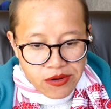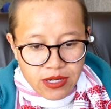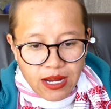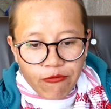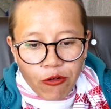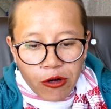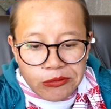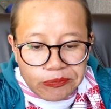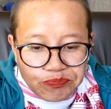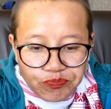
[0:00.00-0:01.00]
Time for
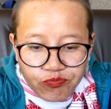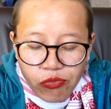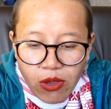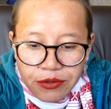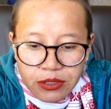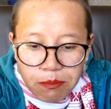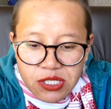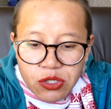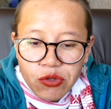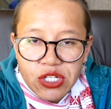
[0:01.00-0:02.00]
the
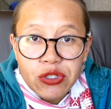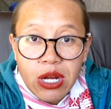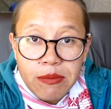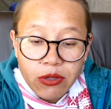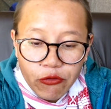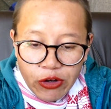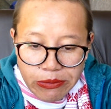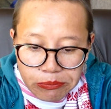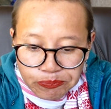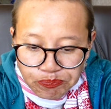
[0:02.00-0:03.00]
butter roti to come in the frame.